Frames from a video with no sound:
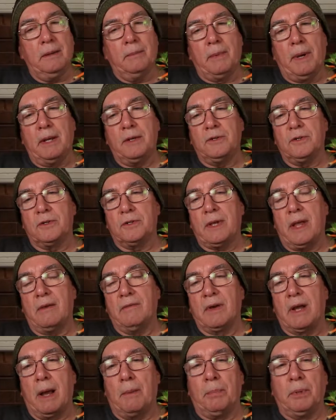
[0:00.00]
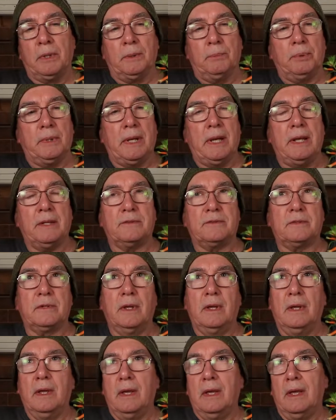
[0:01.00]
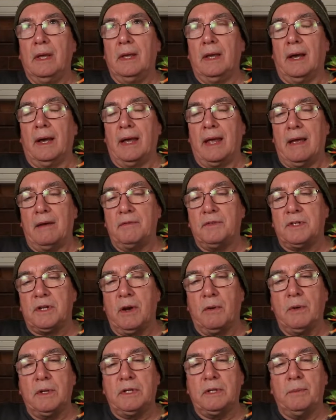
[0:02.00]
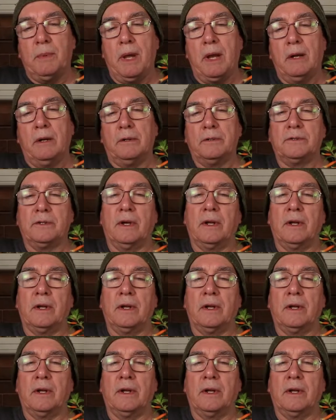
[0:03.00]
I might just have a couple of plants. I have cherry tomatoes.